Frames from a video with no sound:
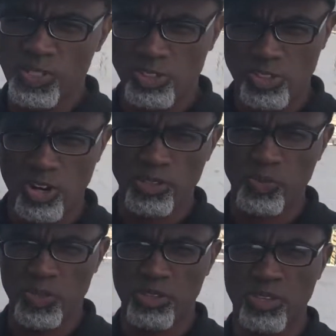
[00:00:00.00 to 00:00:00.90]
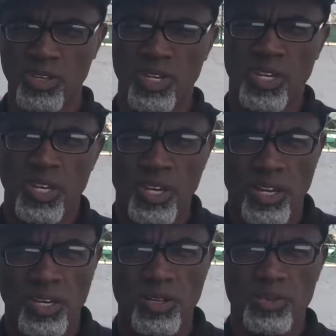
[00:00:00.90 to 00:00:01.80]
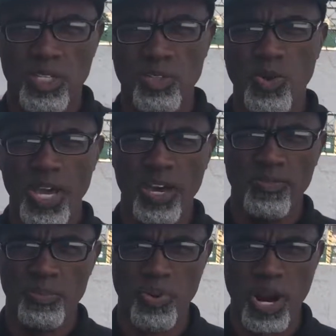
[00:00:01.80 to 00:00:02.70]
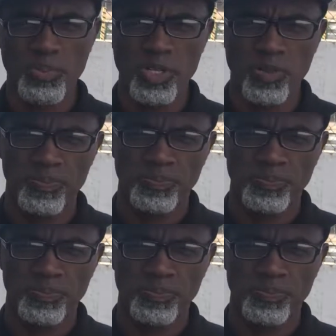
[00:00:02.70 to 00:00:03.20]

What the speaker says: where you're starting with. Then you have a primer,